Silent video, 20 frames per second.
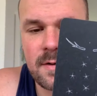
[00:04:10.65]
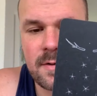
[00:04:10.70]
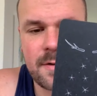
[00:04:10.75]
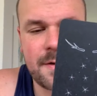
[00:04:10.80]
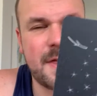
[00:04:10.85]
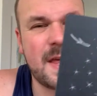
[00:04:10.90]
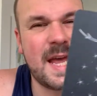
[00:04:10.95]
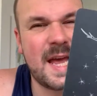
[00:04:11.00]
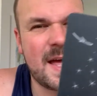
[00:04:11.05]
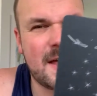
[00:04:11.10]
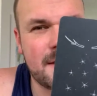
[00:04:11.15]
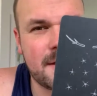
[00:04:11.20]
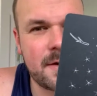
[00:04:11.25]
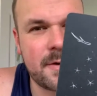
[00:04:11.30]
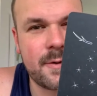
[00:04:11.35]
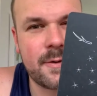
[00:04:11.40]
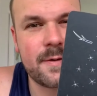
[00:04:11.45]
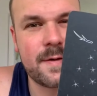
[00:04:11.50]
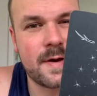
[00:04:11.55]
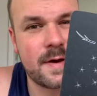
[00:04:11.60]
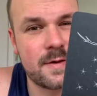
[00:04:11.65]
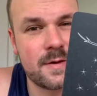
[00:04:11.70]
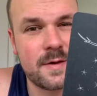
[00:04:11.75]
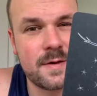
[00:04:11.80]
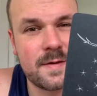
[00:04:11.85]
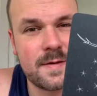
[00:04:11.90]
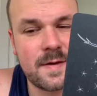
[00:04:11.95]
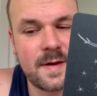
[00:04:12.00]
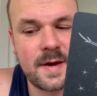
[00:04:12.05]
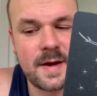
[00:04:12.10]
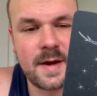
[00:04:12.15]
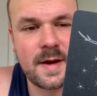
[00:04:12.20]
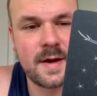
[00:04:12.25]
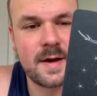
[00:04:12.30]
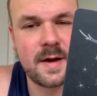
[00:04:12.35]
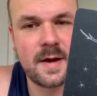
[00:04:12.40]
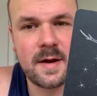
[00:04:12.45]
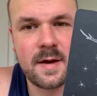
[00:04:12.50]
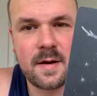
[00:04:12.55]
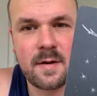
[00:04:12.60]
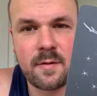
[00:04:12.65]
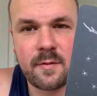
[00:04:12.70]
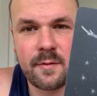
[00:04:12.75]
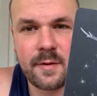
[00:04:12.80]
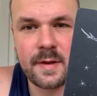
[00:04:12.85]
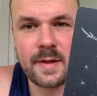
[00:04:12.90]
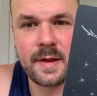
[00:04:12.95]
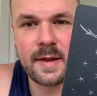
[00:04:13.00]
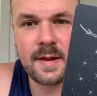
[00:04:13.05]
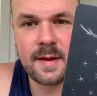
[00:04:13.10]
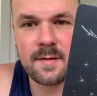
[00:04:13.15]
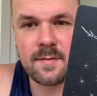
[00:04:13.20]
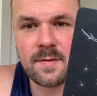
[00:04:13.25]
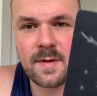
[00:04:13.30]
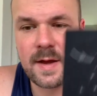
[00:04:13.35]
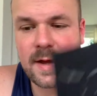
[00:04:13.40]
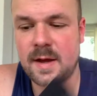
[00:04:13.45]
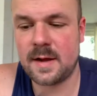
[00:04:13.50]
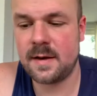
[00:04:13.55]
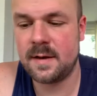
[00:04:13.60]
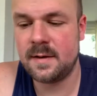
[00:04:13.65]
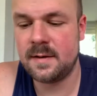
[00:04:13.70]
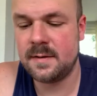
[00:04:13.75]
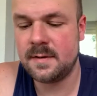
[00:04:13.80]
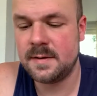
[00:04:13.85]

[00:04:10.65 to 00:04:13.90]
or the antlers, I should say. I really love that.